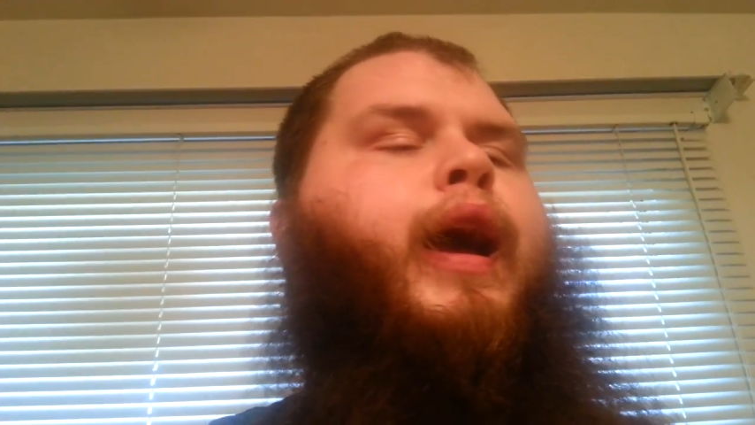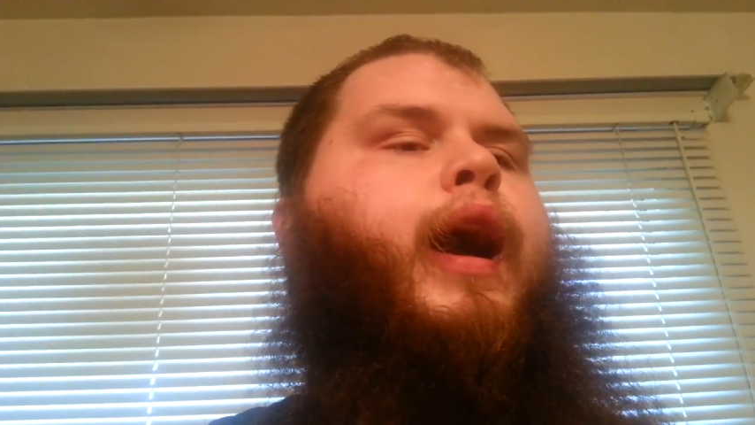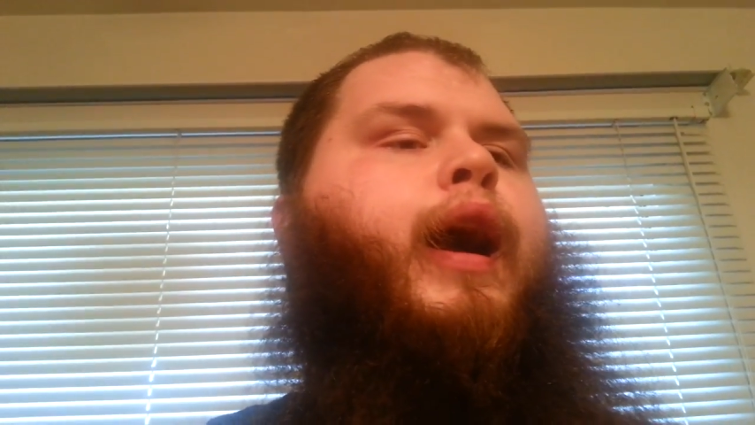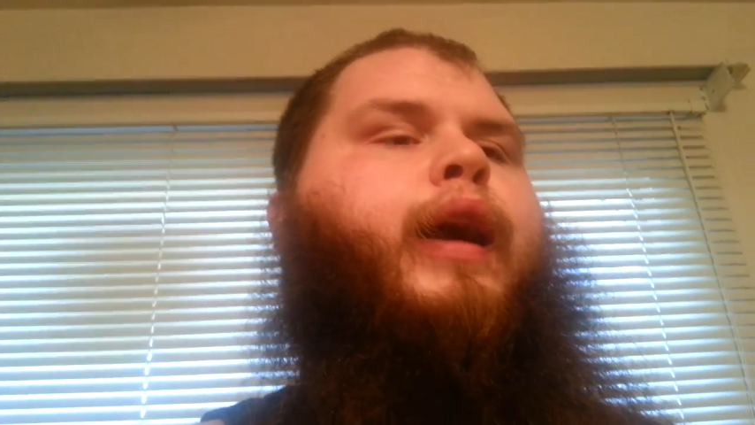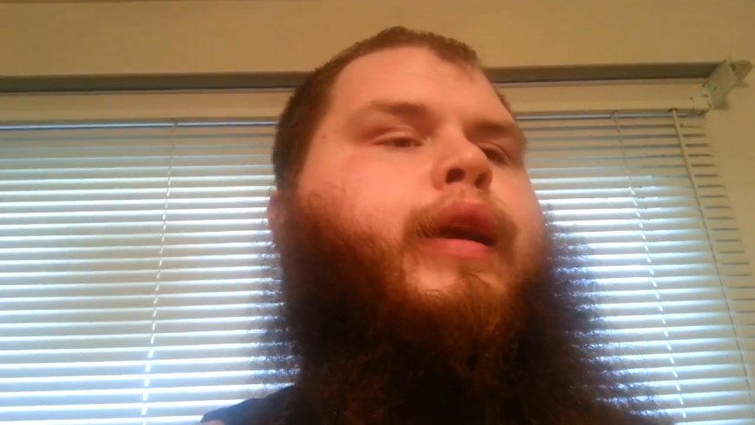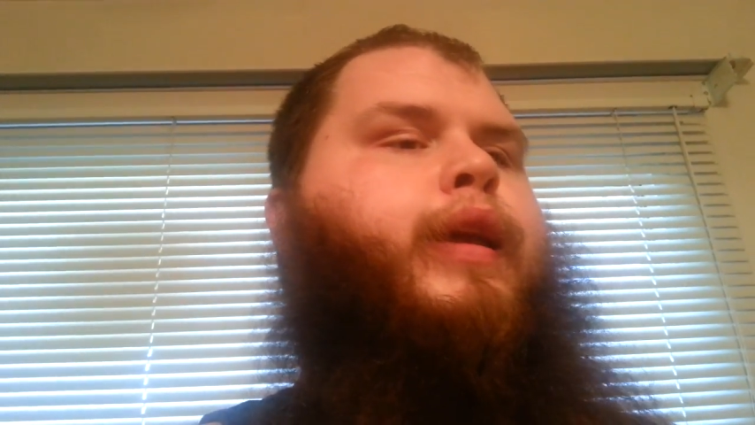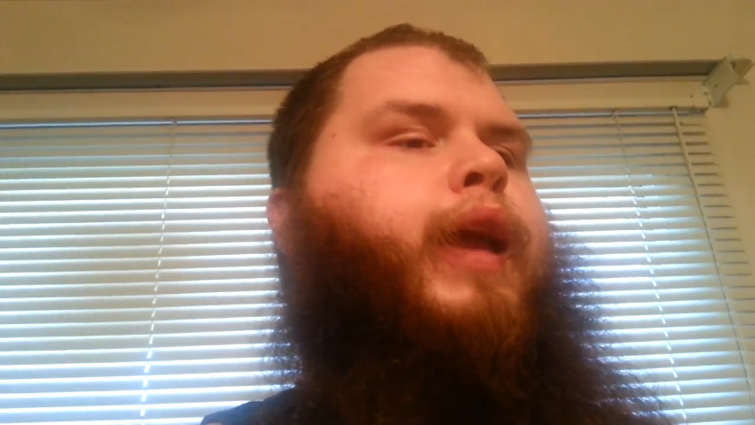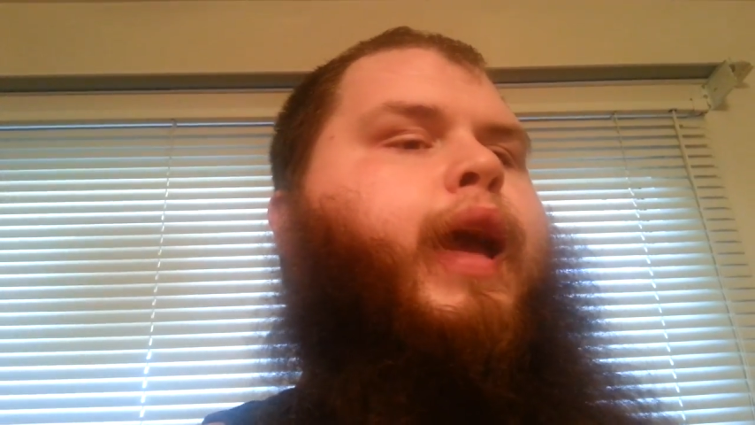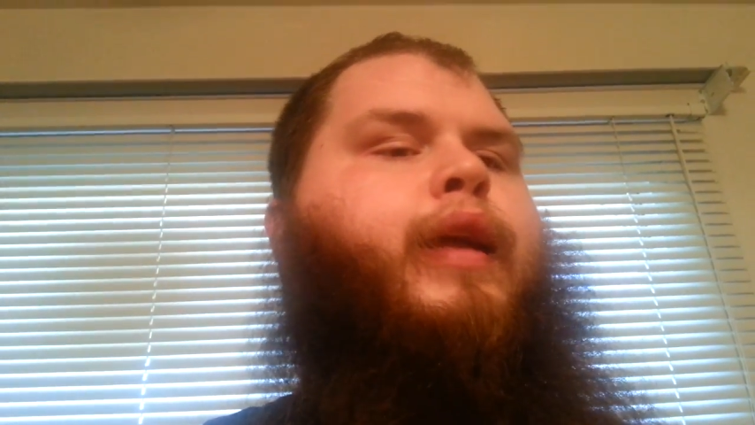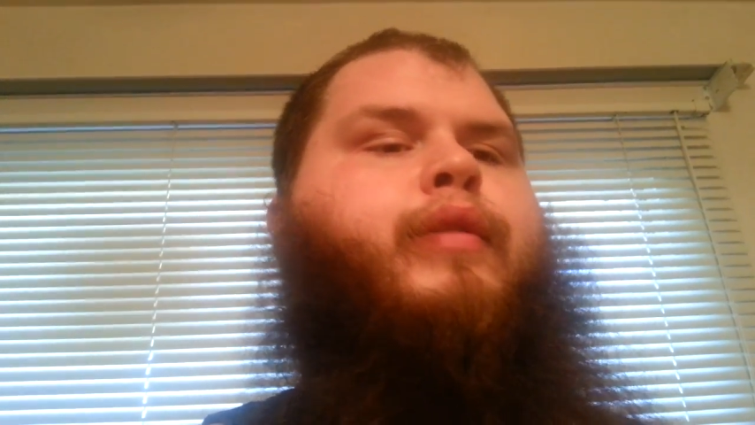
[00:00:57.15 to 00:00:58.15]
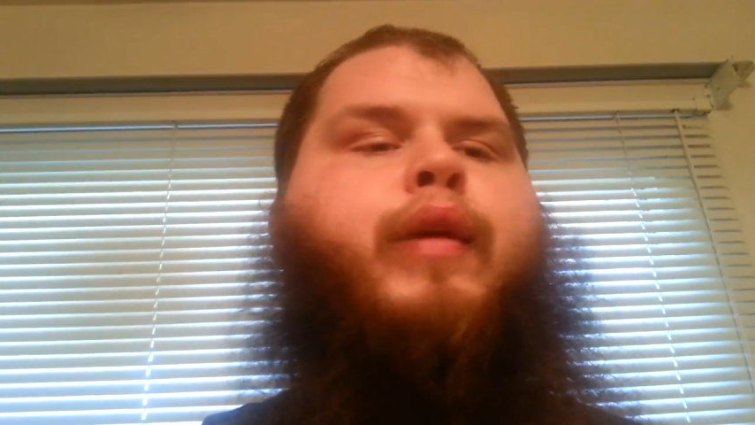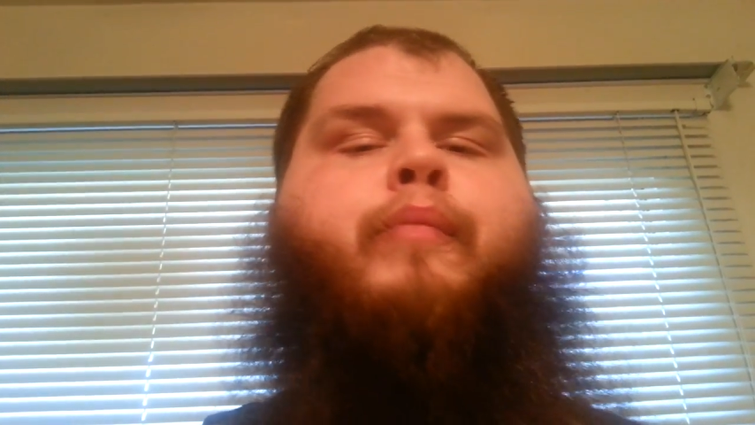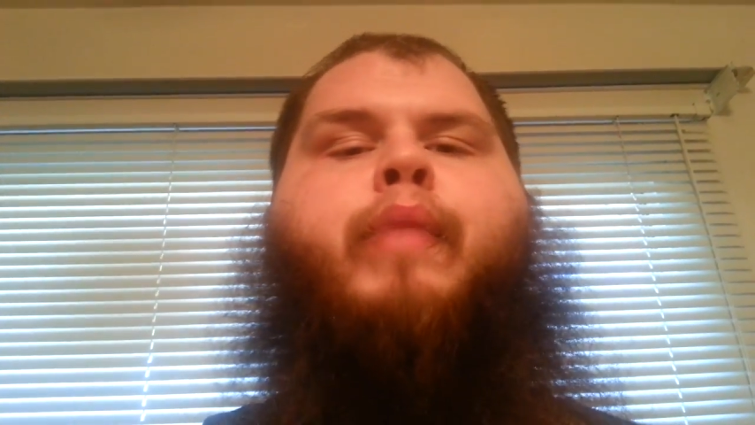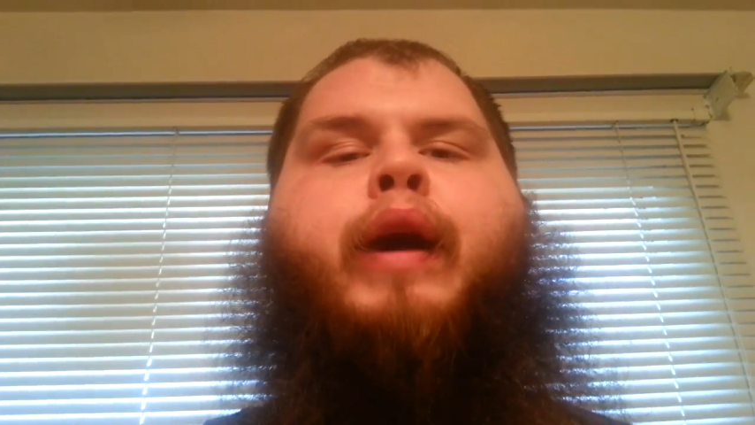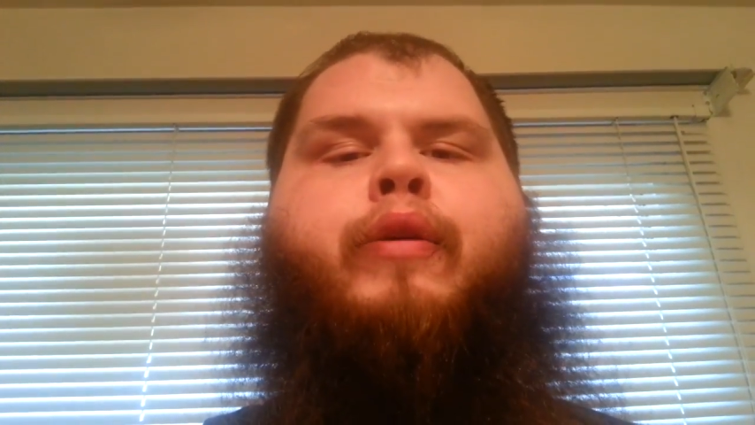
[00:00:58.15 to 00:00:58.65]
Uh, he had a
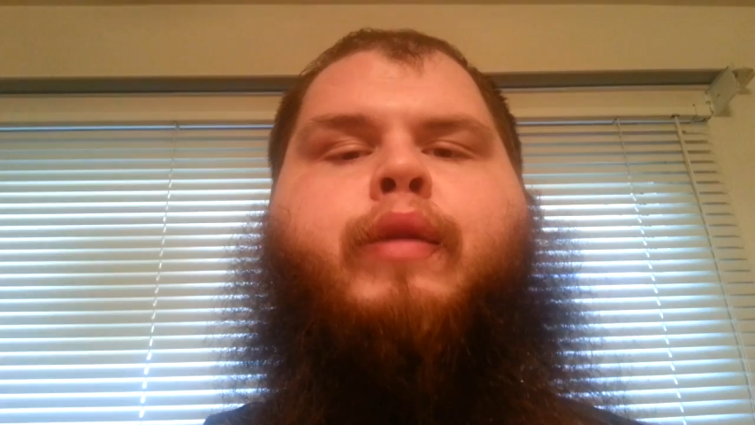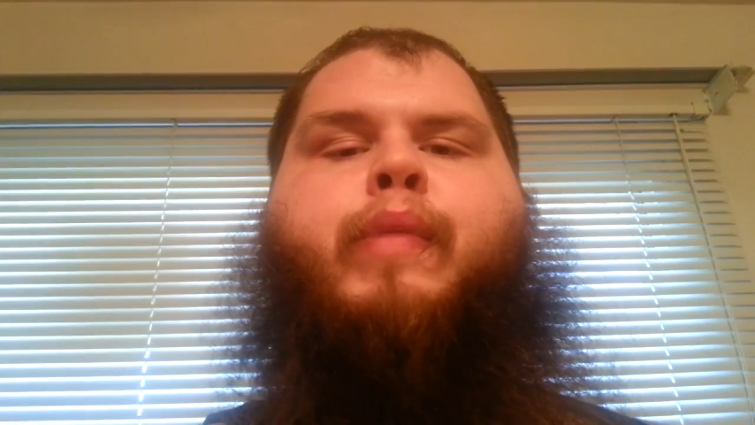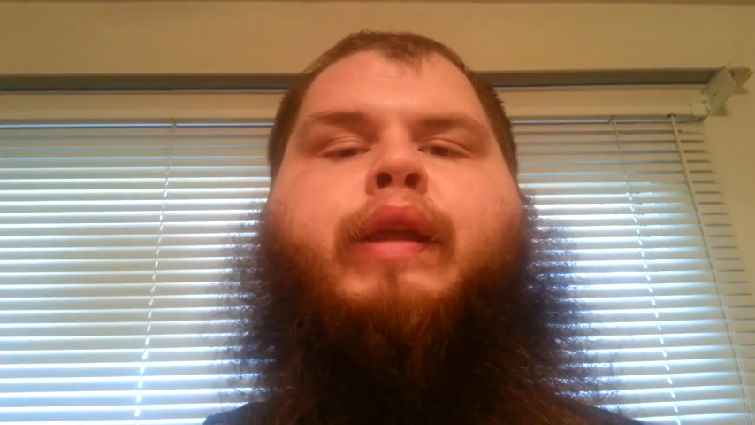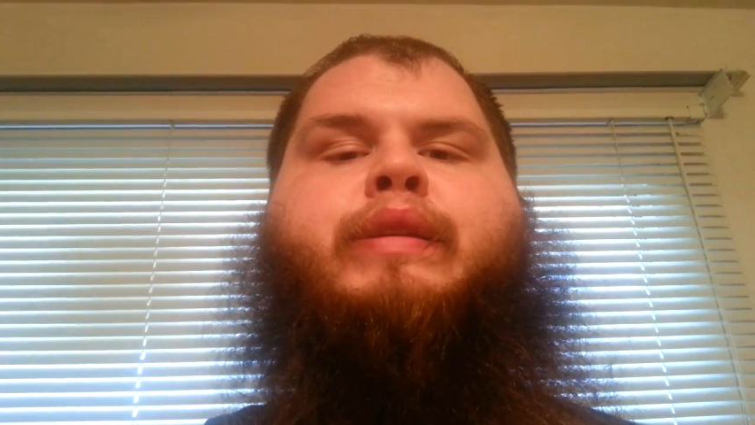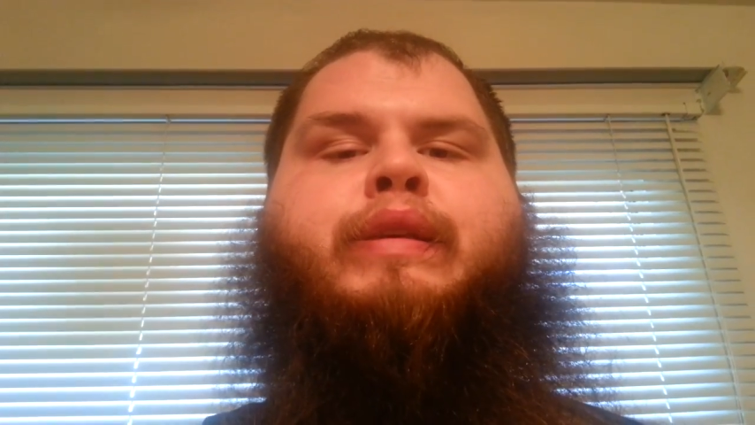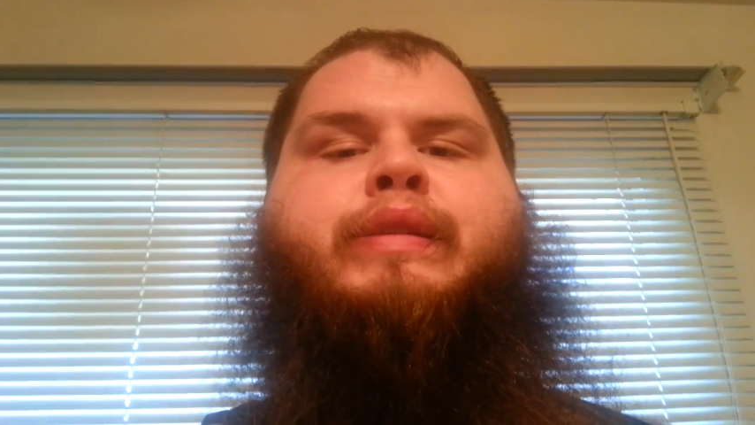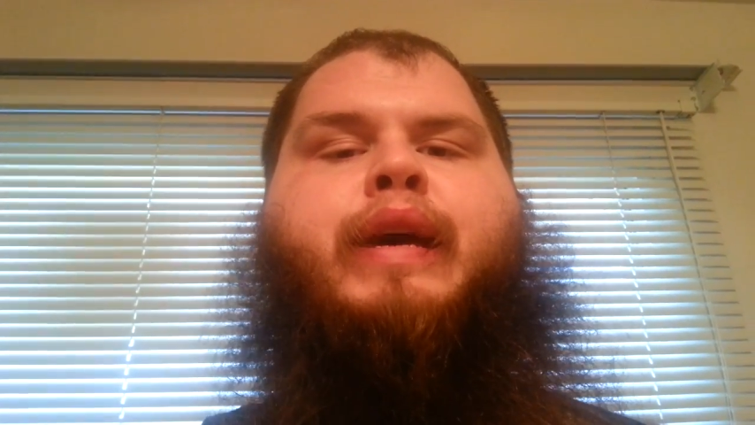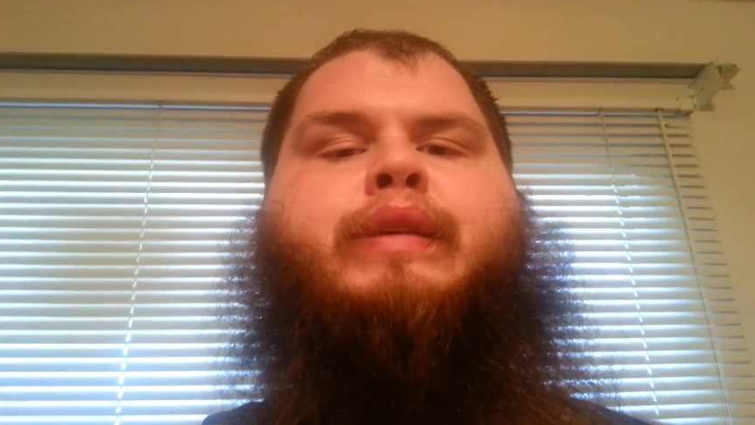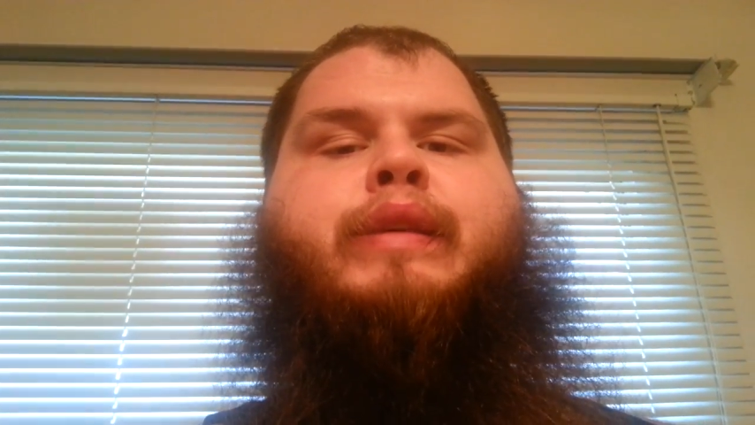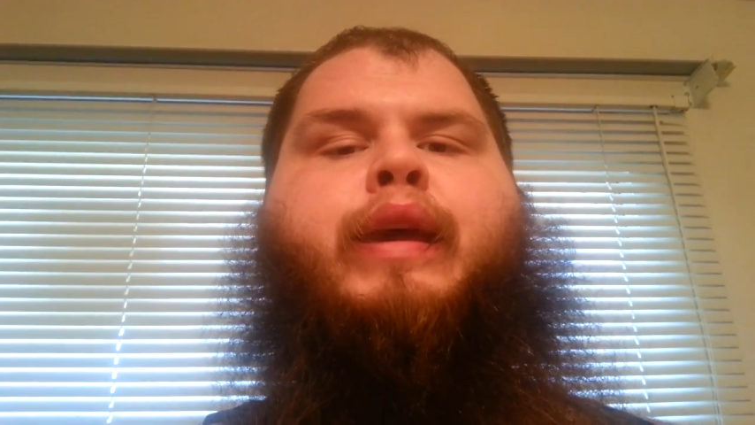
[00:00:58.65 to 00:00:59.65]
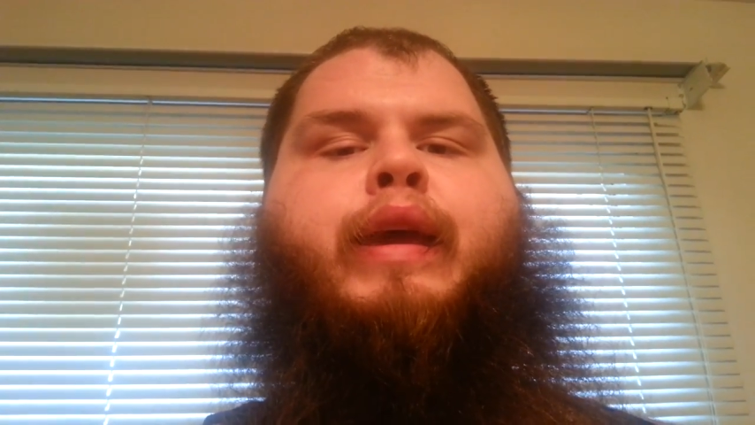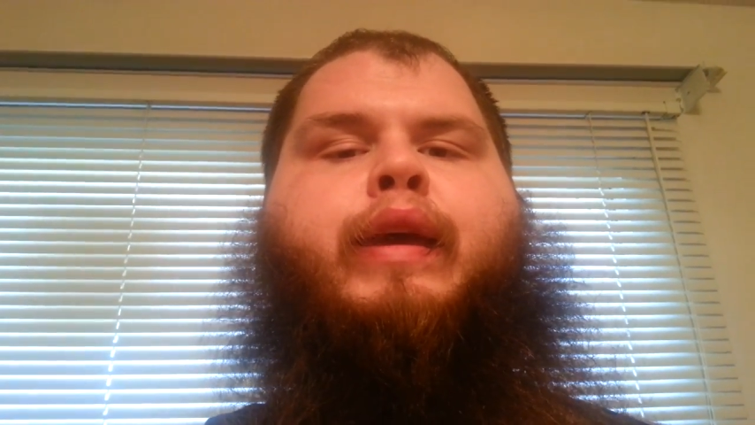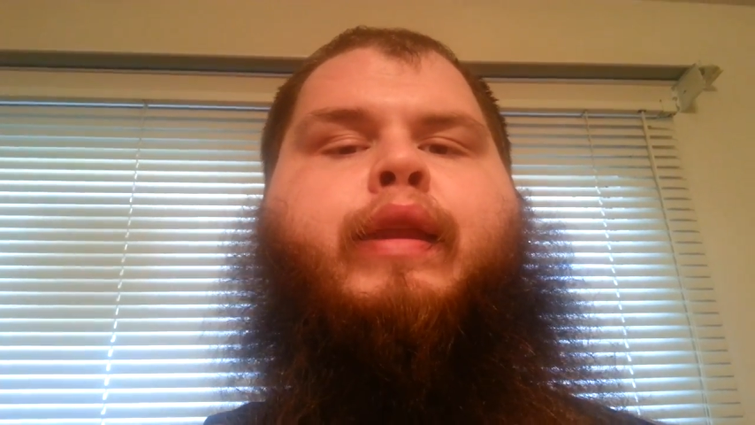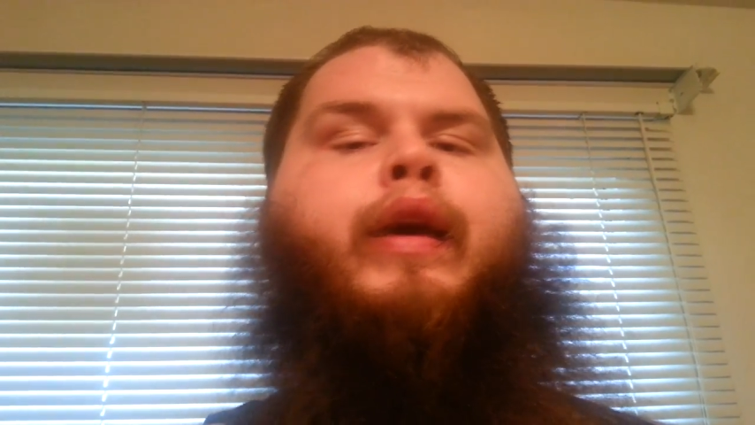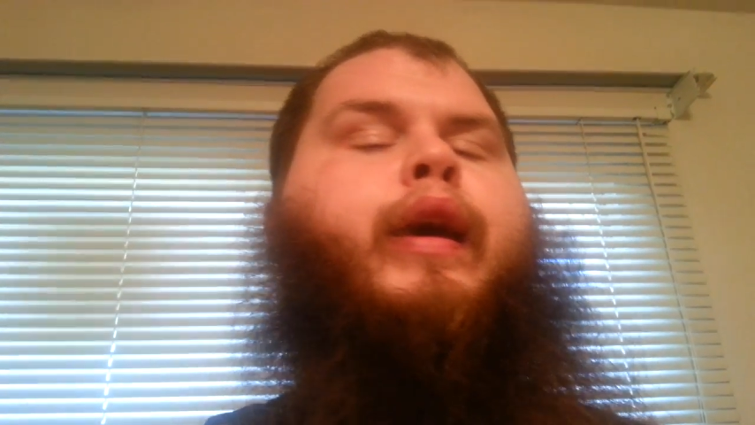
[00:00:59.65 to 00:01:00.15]
moderate amount of success
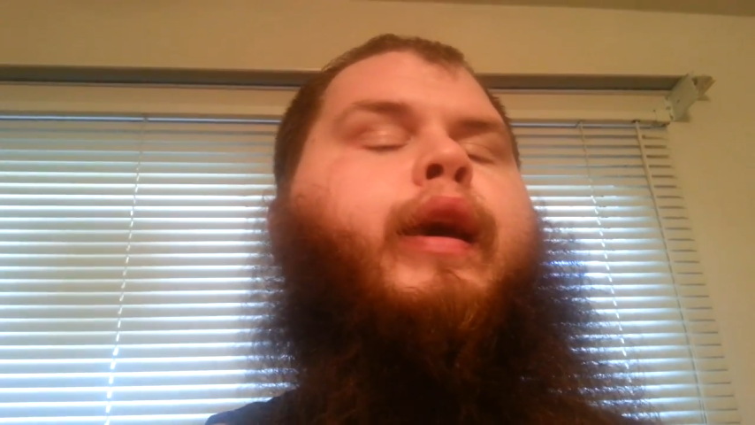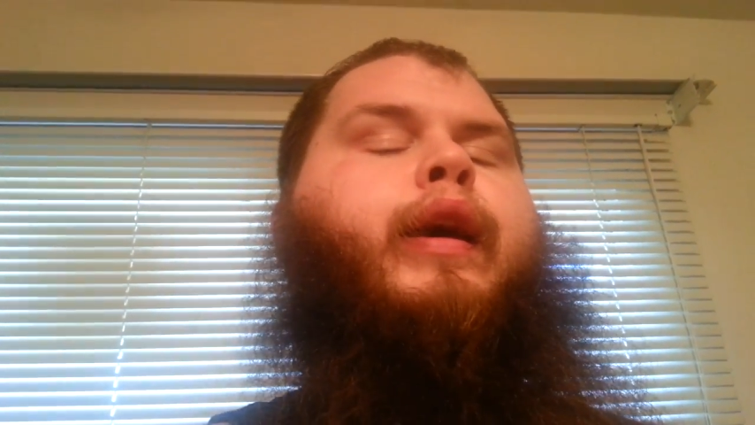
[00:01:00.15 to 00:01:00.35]
in